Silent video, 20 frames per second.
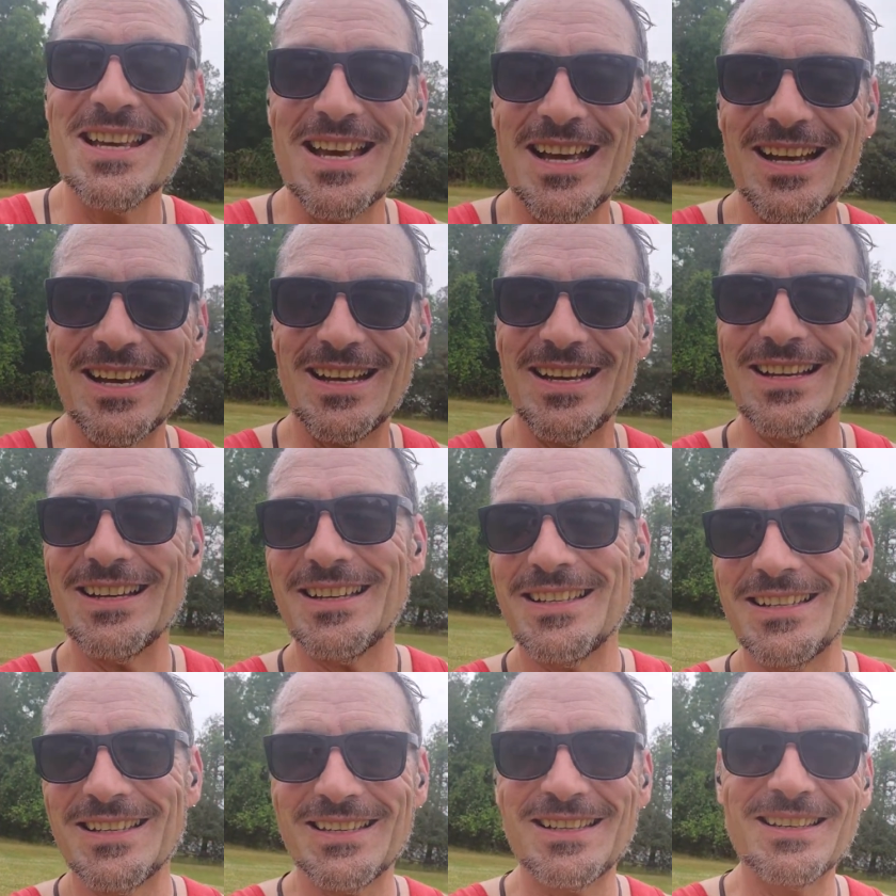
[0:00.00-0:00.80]

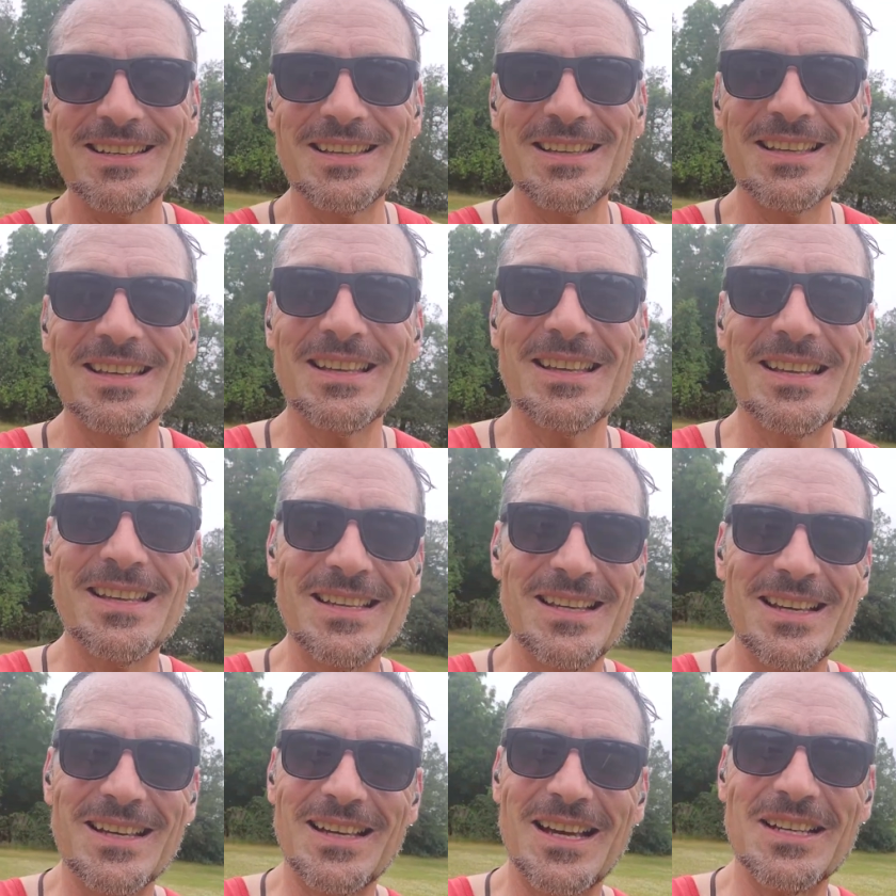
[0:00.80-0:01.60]

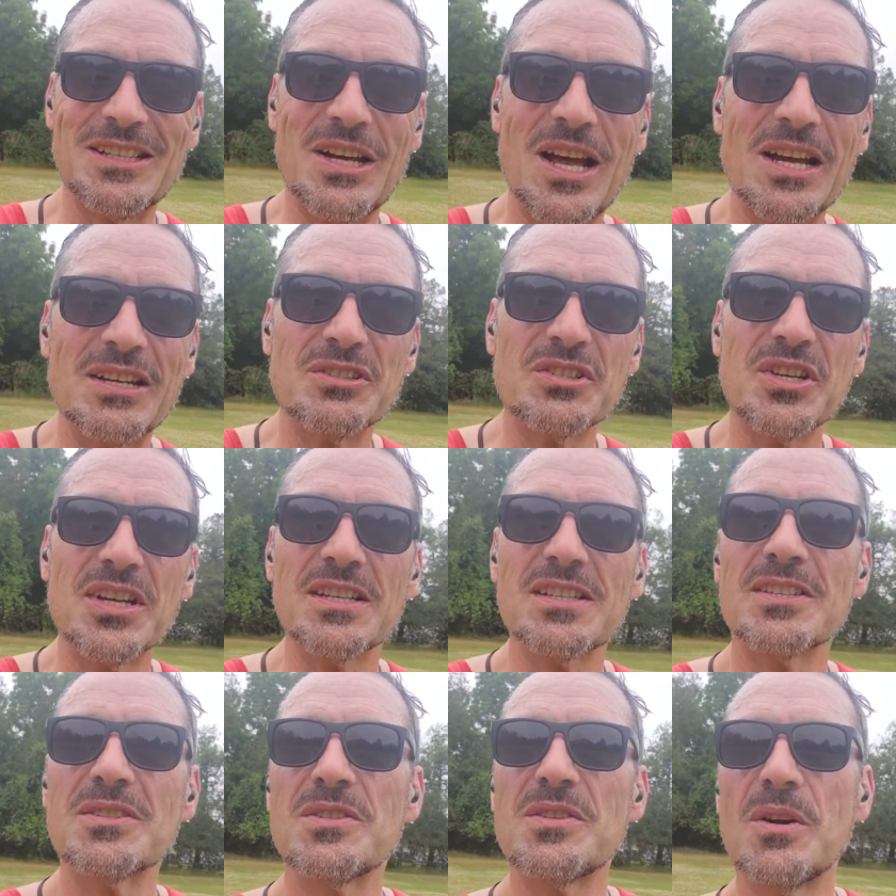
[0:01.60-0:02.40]
I
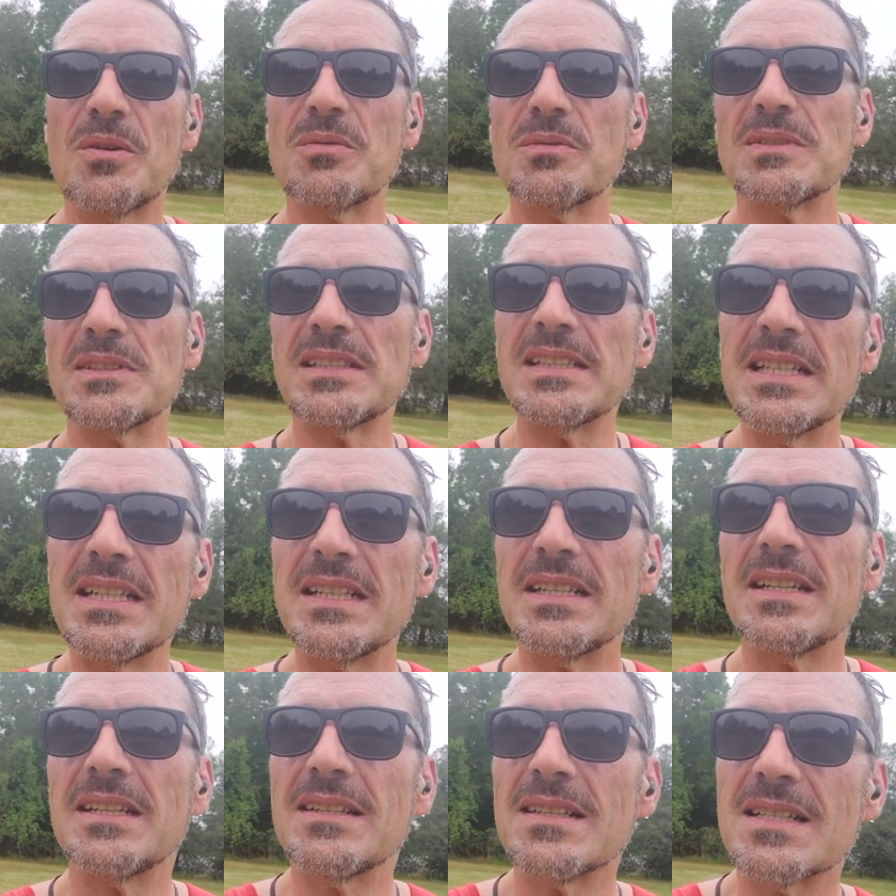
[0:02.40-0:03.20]
just don't lean
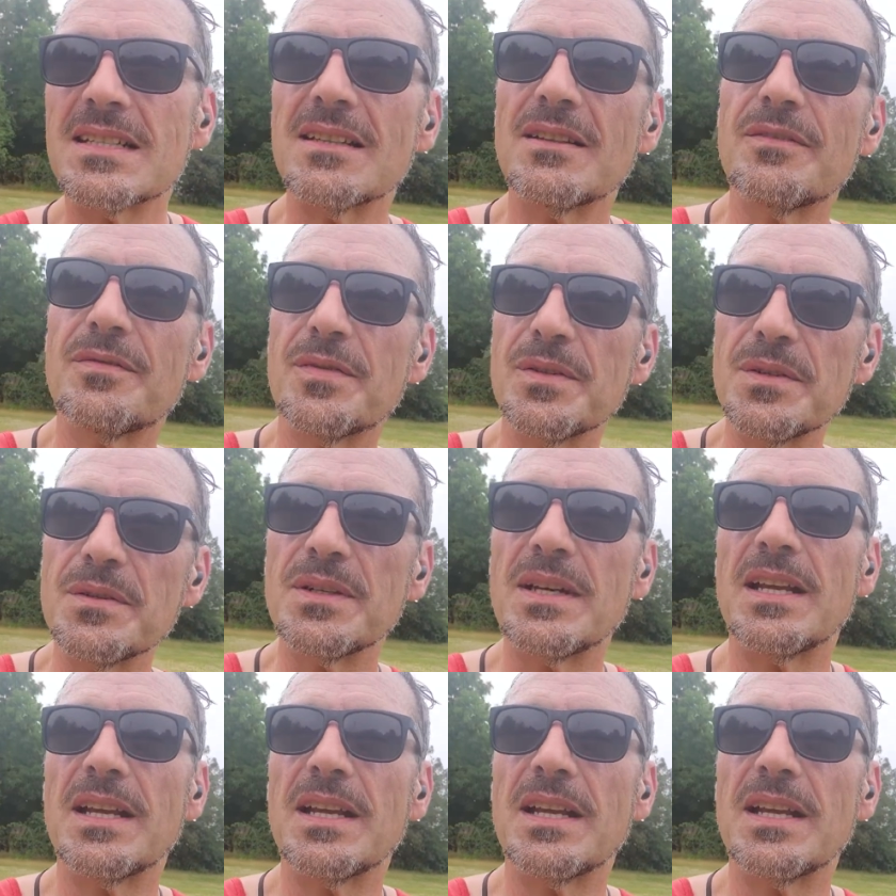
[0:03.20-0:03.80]
into the food